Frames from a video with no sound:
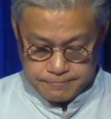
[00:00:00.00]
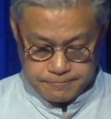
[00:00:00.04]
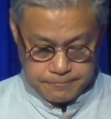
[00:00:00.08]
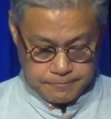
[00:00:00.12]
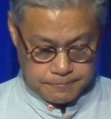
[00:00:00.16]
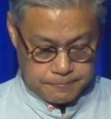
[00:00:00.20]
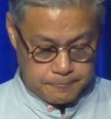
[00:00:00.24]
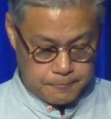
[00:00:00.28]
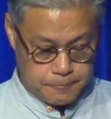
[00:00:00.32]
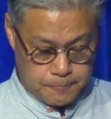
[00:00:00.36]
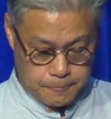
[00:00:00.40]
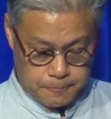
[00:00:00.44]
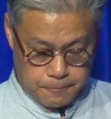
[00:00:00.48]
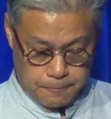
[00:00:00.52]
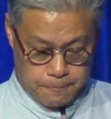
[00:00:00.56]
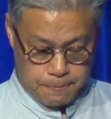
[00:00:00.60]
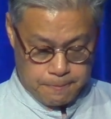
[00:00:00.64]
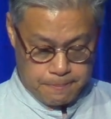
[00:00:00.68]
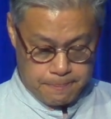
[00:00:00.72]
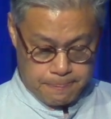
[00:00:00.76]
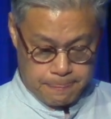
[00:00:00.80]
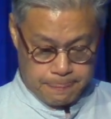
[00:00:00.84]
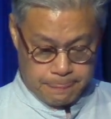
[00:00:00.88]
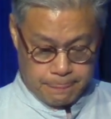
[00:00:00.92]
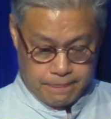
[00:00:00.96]

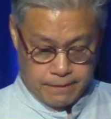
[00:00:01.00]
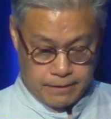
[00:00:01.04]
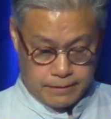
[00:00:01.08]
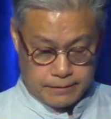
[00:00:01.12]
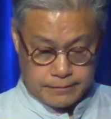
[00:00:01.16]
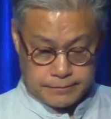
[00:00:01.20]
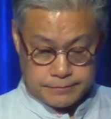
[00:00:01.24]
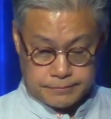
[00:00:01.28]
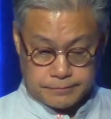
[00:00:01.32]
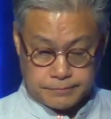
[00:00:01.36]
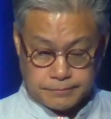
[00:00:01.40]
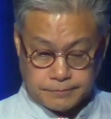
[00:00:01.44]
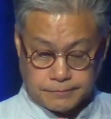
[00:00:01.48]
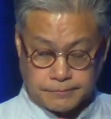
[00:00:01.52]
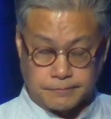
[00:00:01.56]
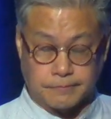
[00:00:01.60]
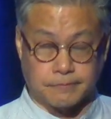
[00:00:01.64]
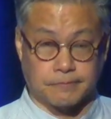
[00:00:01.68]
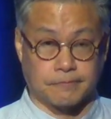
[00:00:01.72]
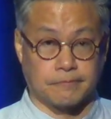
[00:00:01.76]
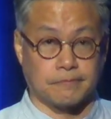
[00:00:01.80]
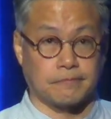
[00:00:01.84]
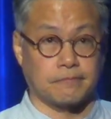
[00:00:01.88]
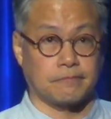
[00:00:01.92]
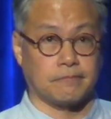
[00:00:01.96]

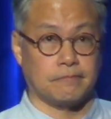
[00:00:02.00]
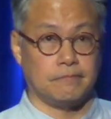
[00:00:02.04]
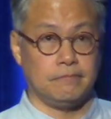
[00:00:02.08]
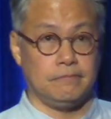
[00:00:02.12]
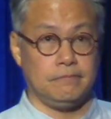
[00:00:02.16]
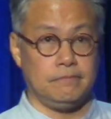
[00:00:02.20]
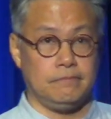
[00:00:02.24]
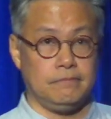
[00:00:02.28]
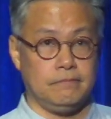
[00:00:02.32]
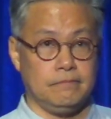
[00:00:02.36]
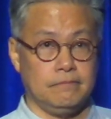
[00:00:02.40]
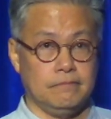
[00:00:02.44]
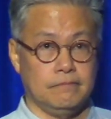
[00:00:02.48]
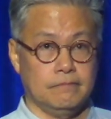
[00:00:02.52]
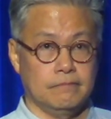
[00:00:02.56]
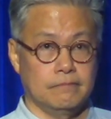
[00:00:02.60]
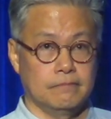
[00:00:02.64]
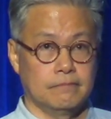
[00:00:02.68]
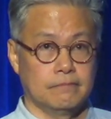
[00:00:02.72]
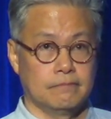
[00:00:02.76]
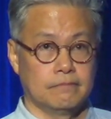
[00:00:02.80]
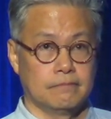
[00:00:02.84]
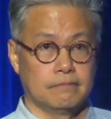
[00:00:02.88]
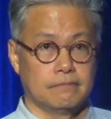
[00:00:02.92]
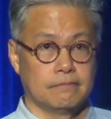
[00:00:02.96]

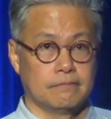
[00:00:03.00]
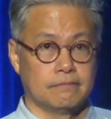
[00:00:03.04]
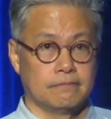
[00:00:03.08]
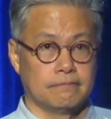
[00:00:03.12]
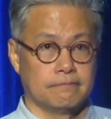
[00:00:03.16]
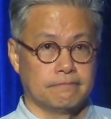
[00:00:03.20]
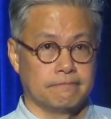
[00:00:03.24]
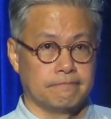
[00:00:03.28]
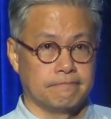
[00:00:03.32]
Nobody speaks.